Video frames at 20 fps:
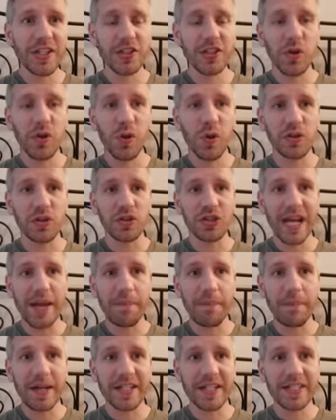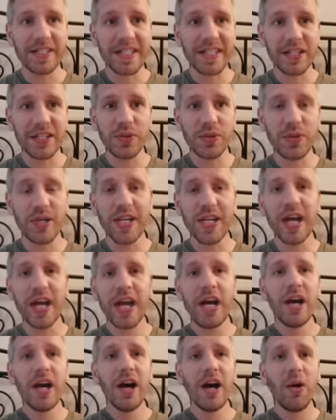gold champion accessory,
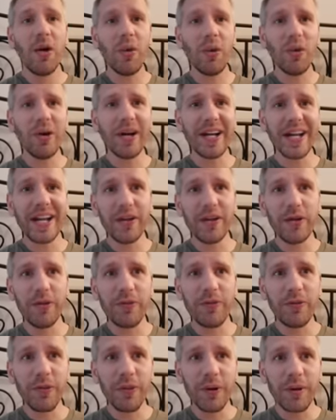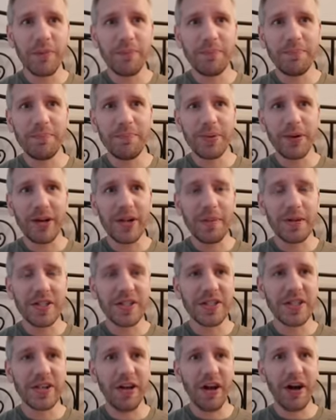or I can go for pretty
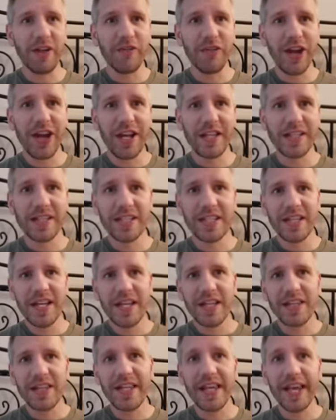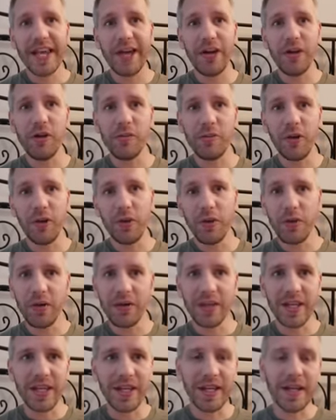much the offhand, the helm,
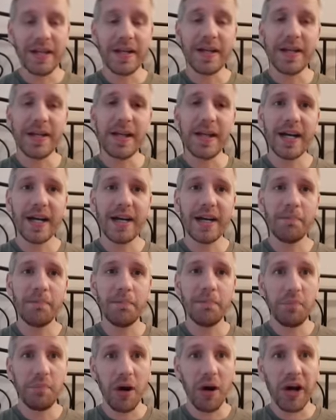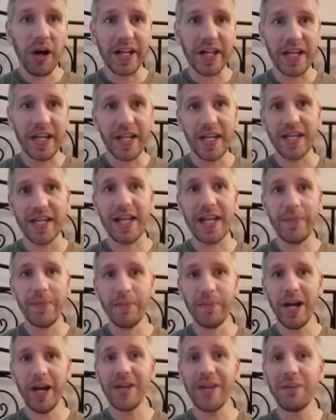or the body. And keep
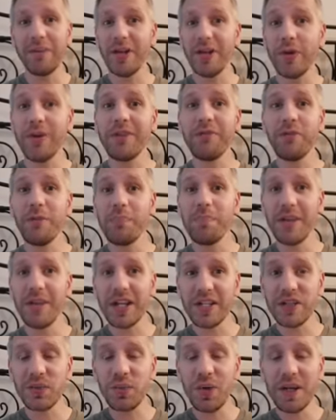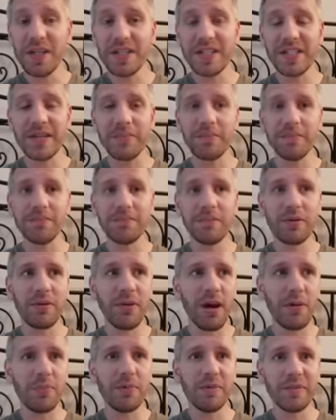in mind, I'll be going for mixed ones. I'm
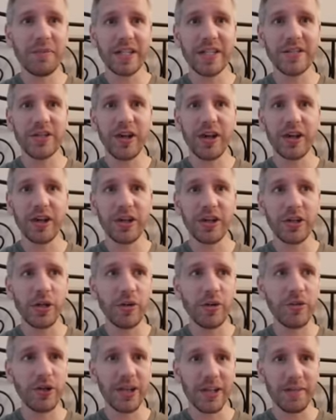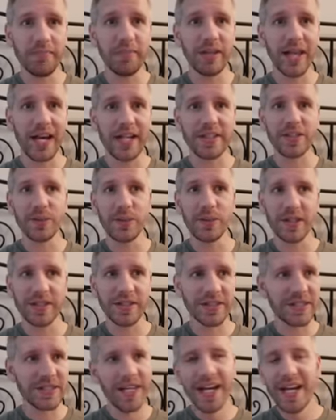probably not going to go for any blast
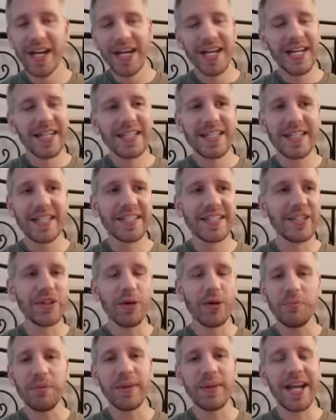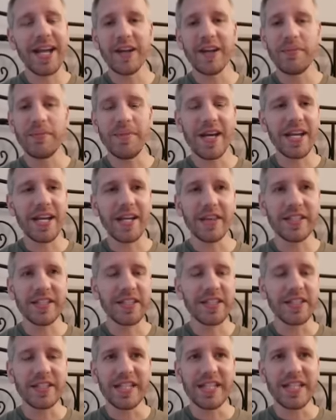ones, since I don't plan on making this
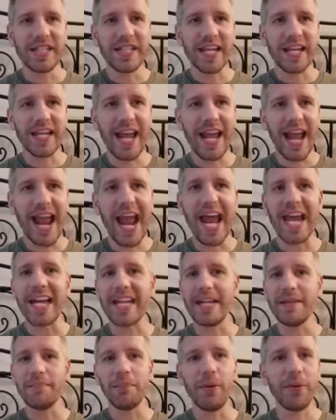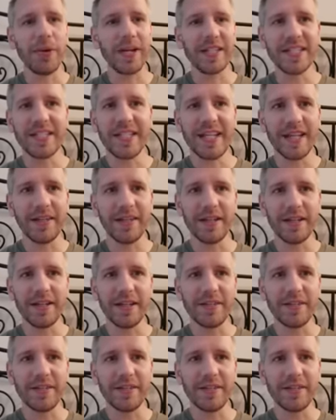a lead at any point in